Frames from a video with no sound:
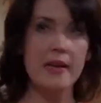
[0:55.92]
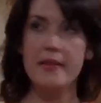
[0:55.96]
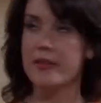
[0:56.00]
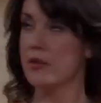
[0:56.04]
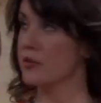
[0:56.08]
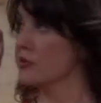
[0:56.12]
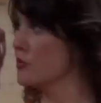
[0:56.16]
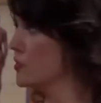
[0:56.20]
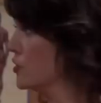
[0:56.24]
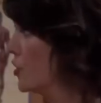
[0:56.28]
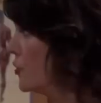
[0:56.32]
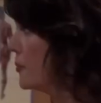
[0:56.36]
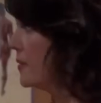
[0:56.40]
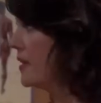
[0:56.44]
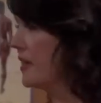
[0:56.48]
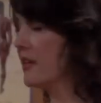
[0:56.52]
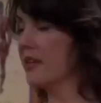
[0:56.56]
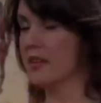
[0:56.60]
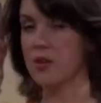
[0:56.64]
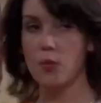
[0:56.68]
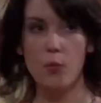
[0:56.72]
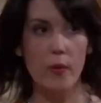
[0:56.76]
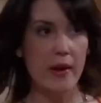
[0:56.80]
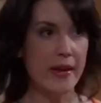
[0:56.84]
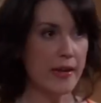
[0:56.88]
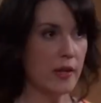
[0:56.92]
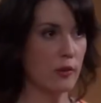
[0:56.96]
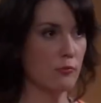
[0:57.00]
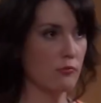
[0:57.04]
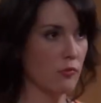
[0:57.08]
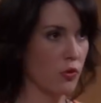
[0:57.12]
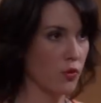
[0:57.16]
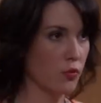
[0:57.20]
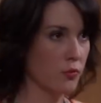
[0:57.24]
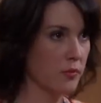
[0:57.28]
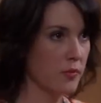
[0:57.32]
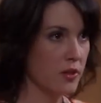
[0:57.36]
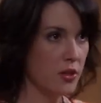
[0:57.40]
There's nobody in the waiting
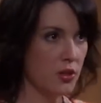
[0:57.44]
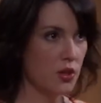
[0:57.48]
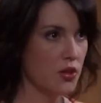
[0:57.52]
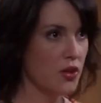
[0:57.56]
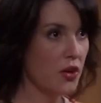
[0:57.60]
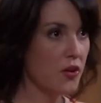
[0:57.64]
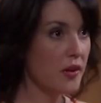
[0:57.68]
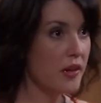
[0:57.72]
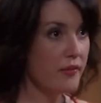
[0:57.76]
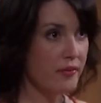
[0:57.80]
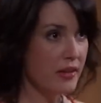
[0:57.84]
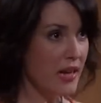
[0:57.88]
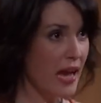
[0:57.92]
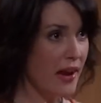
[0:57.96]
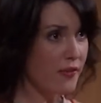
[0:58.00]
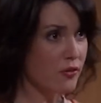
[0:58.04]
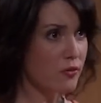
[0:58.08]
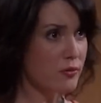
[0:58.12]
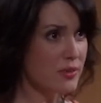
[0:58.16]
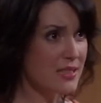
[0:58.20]
room. You don't even have a